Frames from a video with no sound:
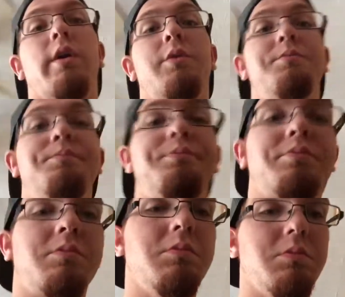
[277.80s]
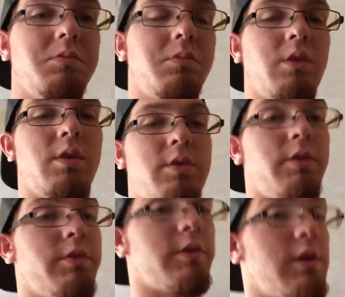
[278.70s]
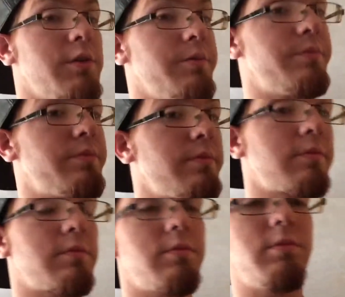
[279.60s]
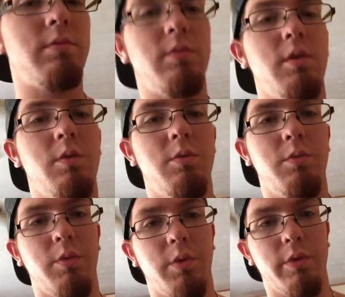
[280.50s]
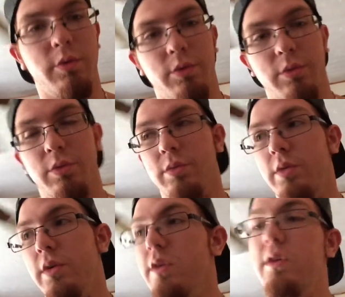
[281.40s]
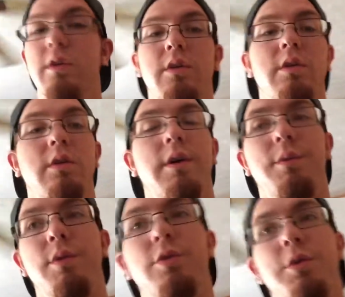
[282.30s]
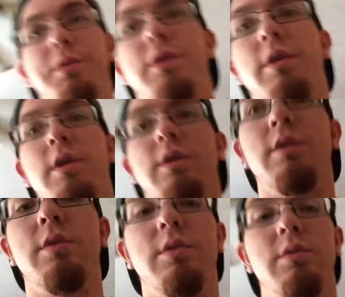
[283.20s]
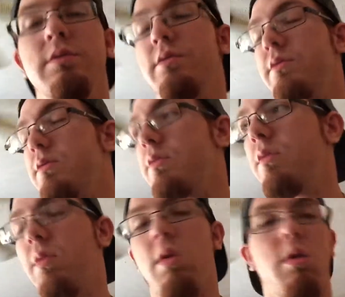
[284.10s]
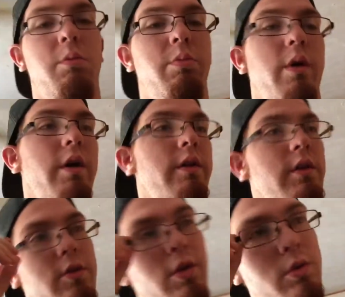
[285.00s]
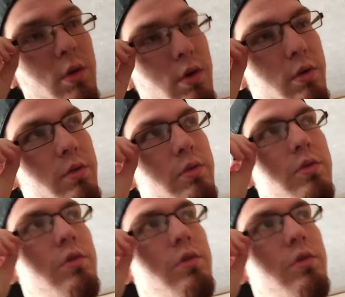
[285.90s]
out safe and sound. I went through a bit of hell. But in grade 12,